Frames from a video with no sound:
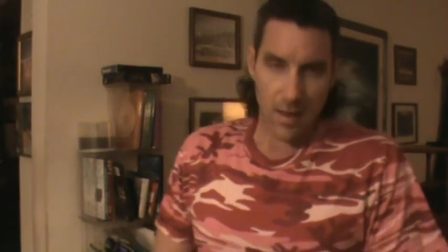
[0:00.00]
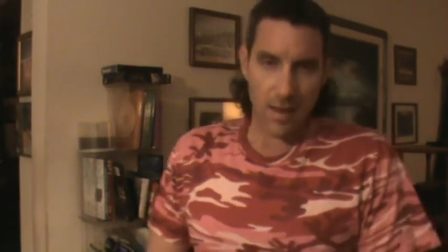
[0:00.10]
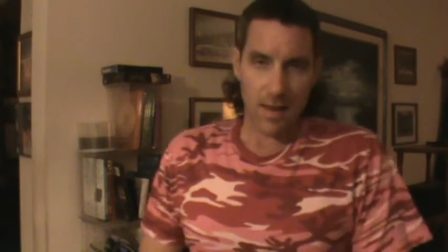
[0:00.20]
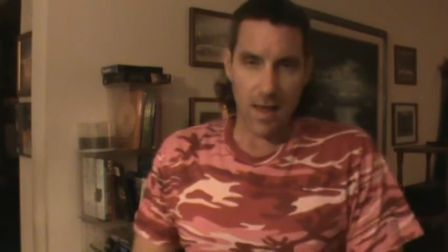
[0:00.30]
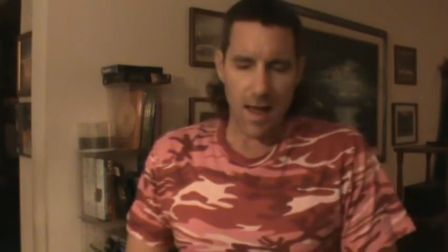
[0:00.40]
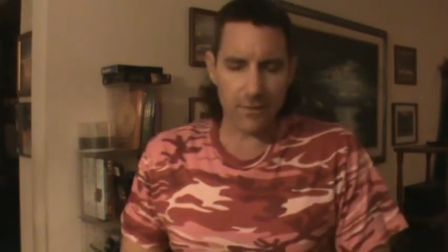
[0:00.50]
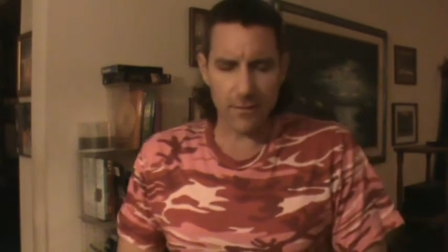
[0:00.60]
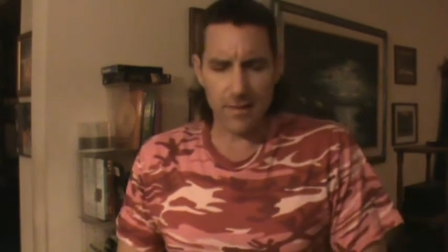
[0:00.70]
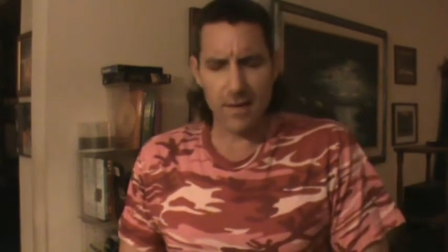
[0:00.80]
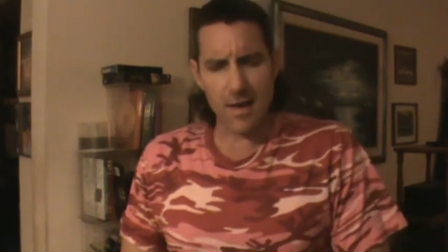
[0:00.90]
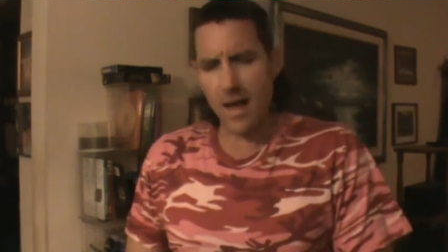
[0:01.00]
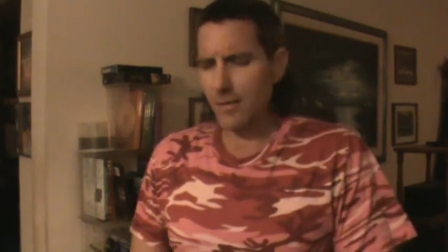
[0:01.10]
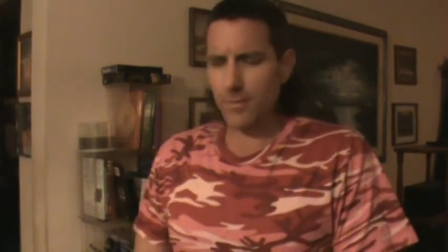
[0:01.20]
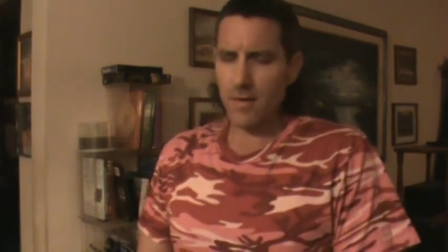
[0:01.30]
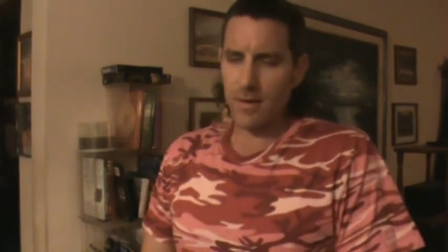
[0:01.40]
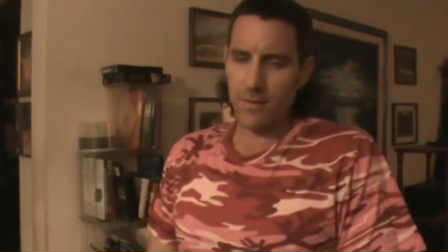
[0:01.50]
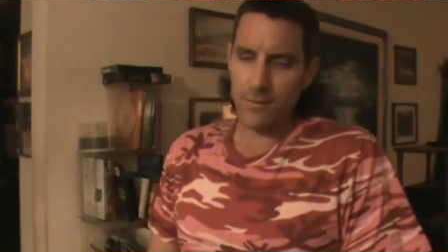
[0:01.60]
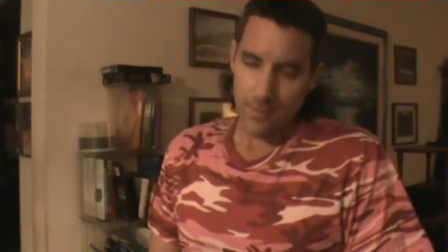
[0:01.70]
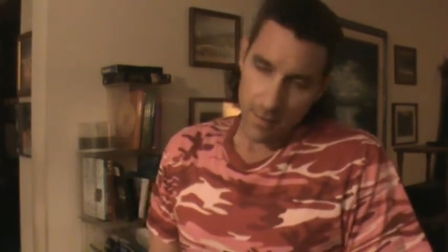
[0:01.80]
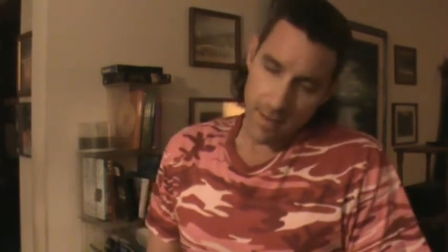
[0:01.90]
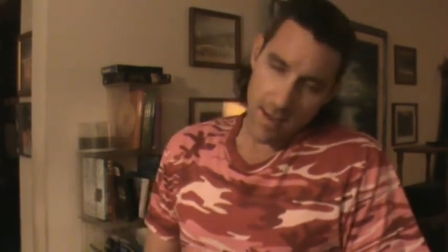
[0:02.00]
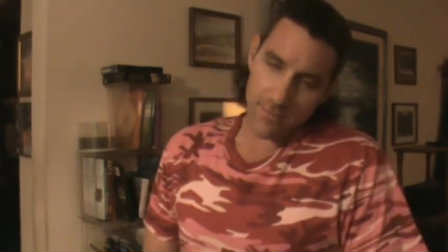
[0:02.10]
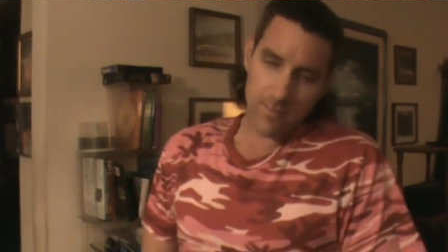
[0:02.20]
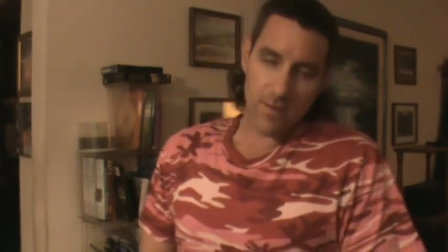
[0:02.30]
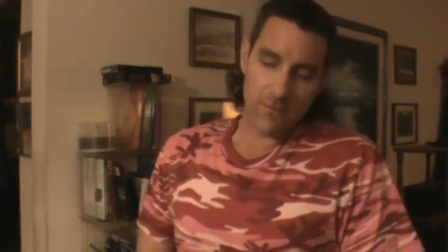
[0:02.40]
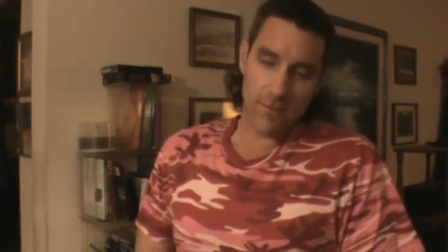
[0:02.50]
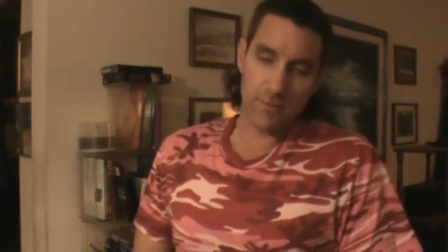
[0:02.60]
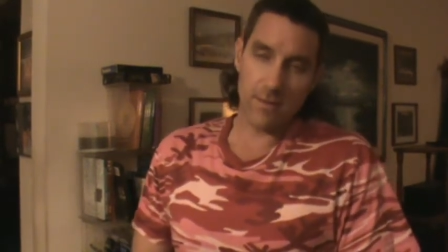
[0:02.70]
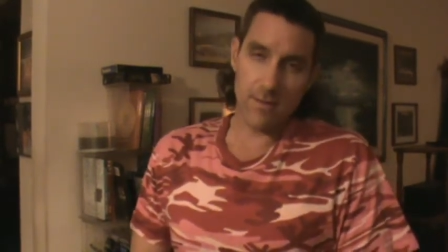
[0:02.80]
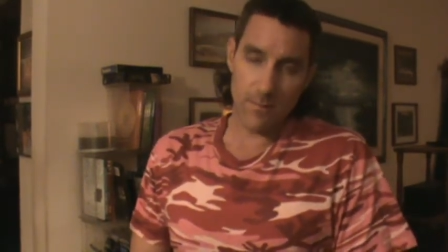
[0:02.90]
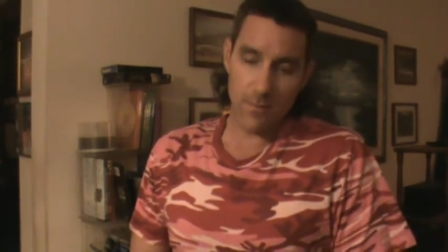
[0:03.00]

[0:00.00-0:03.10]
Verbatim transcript: a actually, he asked me. He asked me for some